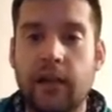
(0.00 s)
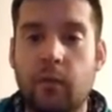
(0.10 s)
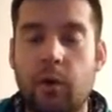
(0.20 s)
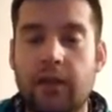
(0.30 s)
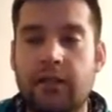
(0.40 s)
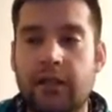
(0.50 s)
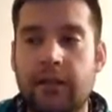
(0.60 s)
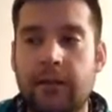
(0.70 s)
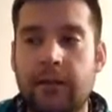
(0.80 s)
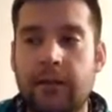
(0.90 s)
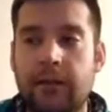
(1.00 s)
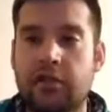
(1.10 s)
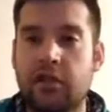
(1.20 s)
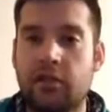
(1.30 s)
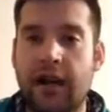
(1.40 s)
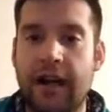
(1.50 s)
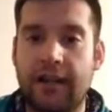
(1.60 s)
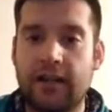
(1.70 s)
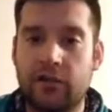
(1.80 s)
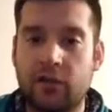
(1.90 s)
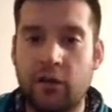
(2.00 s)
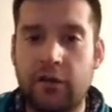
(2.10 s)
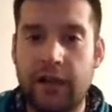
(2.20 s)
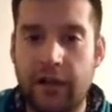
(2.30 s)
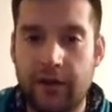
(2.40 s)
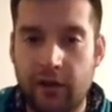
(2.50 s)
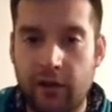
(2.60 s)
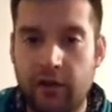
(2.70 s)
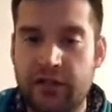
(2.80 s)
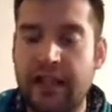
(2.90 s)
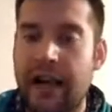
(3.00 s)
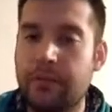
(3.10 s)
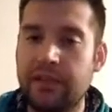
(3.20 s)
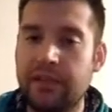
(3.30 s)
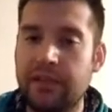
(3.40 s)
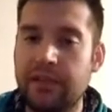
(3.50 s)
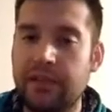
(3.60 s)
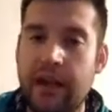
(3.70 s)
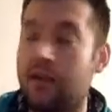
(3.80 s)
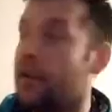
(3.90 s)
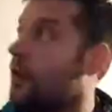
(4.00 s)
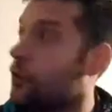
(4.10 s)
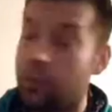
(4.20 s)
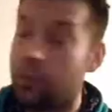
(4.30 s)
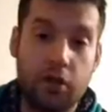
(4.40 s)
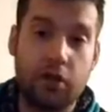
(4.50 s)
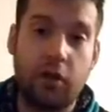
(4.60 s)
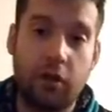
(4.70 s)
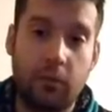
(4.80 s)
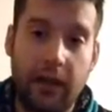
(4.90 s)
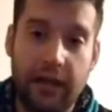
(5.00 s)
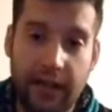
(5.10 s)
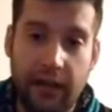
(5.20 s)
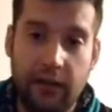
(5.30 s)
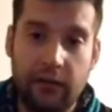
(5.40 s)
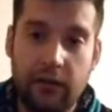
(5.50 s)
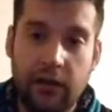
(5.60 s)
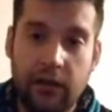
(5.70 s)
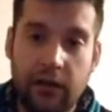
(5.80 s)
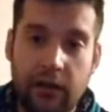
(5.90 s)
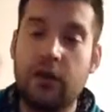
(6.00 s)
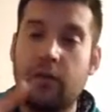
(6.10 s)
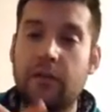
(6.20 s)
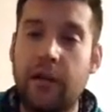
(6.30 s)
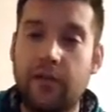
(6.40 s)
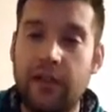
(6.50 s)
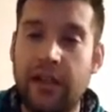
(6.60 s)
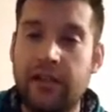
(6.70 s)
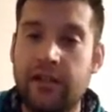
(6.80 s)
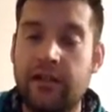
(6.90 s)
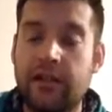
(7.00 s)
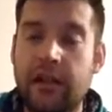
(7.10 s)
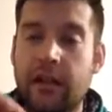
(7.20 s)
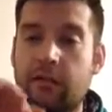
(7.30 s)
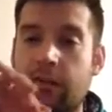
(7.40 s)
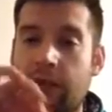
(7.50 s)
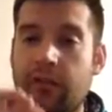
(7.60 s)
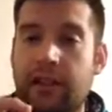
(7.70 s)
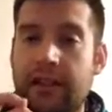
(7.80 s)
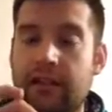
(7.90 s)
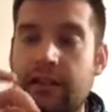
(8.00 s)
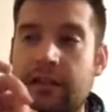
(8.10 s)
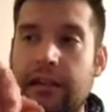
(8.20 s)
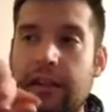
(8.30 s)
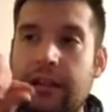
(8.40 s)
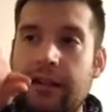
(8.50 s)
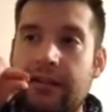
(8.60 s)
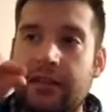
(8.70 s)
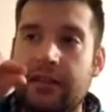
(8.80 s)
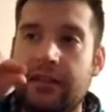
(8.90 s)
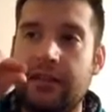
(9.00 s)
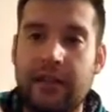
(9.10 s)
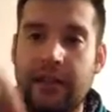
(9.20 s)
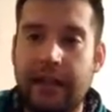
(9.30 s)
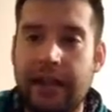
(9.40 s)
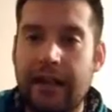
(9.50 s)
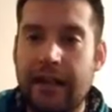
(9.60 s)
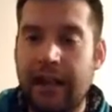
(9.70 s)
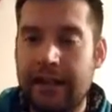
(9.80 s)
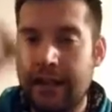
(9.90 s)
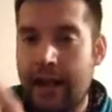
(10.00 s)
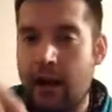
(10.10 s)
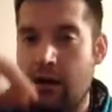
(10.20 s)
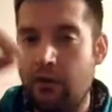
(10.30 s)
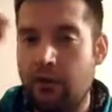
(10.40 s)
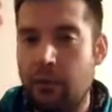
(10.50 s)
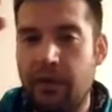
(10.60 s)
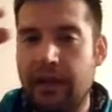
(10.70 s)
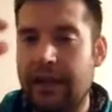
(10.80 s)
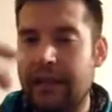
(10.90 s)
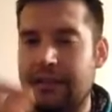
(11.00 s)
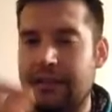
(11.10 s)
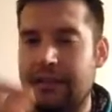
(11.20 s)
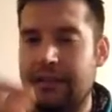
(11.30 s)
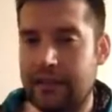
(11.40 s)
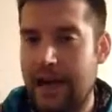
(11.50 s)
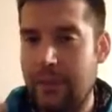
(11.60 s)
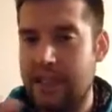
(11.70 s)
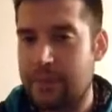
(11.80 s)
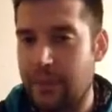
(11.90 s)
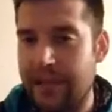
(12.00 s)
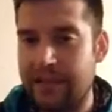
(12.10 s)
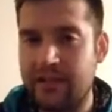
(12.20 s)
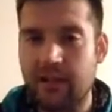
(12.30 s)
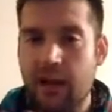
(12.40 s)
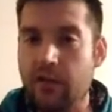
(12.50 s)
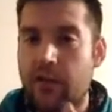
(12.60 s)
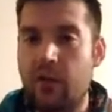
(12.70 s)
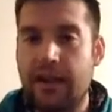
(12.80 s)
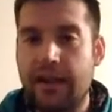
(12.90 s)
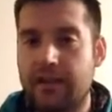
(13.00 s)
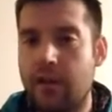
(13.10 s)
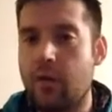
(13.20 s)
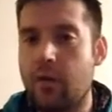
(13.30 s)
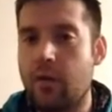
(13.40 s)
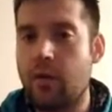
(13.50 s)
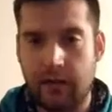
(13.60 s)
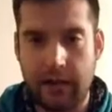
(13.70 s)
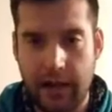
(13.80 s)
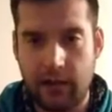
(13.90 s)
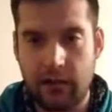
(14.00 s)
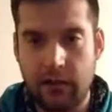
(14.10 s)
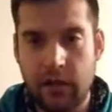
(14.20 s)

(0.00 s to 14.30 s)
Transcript: Once the dragon is thrown down to earth. See, I believe right now the war is going on right now. If you read Revelation, Revelation is speaking in a now, but in time and space, there is no here and now.